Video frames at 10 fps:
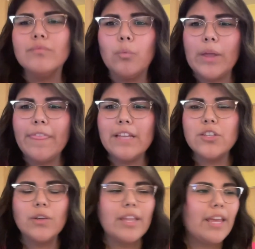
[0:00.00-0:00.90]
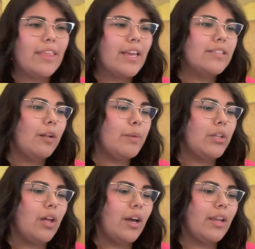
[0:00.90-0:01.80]
one thing too that I think has helped me a
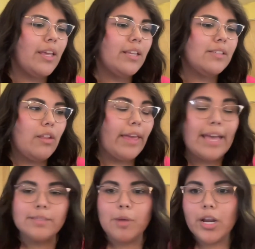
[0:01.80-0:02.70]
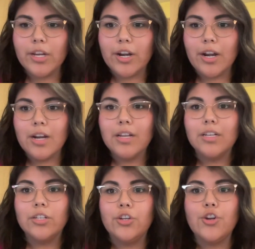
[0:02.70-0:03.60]
lot is like as a marketer,
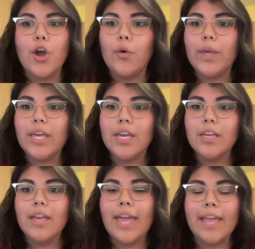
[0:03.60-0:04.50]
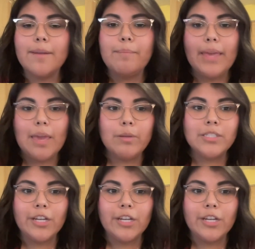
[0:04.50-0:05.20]
knowing and being able